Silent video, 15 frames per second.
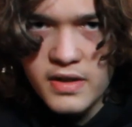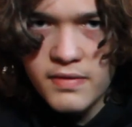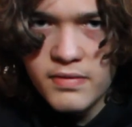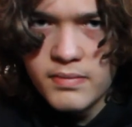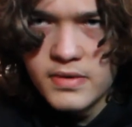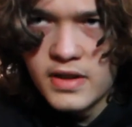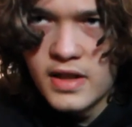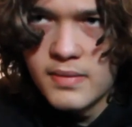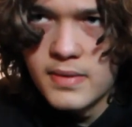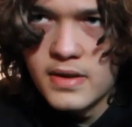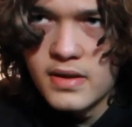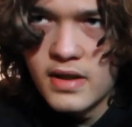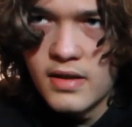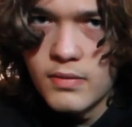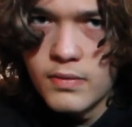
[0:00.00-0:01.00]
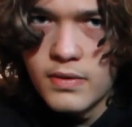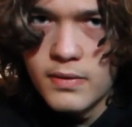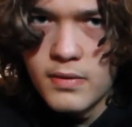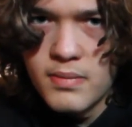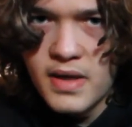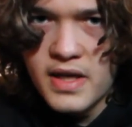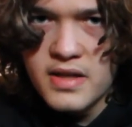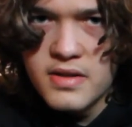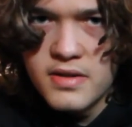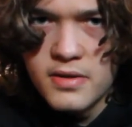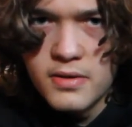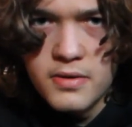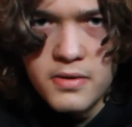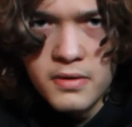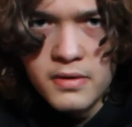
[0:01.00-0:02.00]
from time to time. We were made
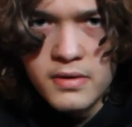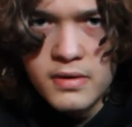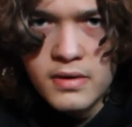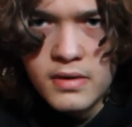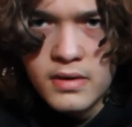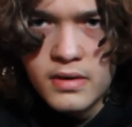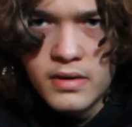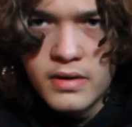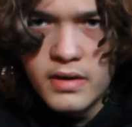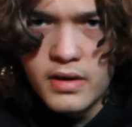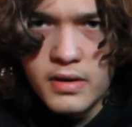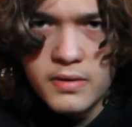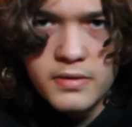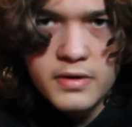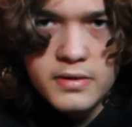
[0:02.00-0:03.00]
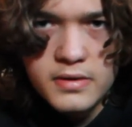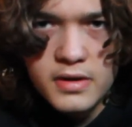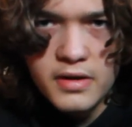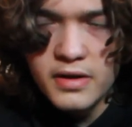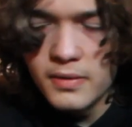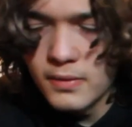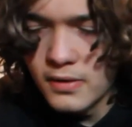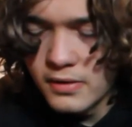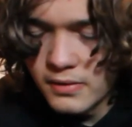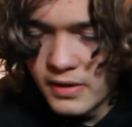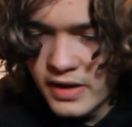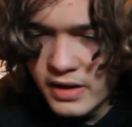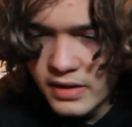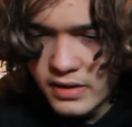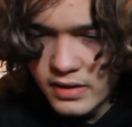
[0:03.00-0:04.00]
to, do dirty work,
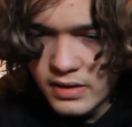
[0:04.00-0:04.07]
right?